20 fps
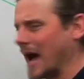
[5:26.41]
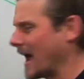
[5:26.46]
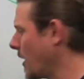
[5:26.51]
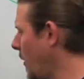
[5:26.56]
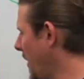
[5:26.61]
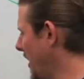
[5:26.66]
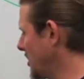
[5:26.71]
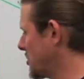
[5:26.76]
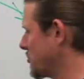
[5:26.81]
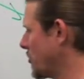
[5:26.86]
I don't
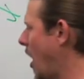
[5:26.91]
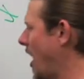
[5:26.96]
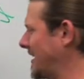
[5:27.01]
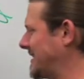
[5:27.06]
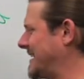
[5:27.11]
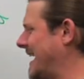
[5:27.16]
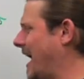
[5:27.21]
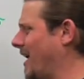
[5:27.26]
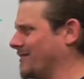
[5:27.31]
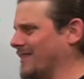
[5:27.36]
want to draw it
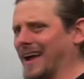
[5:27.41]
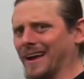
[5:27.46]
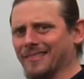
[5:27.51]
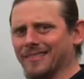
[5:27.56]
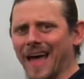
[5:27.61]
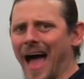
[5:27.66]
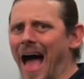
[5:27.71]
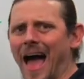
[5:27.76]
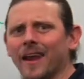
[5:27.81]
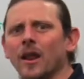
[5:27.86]
down like
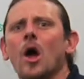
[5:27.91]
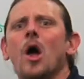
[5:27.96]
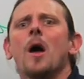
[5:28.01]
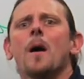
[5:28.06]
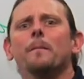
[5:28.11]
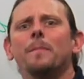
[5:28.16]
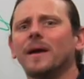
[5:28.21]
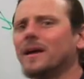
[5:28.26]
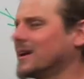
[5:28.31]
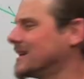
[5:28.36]
that
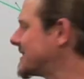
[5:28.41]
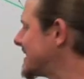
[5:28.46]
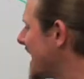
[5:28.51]
because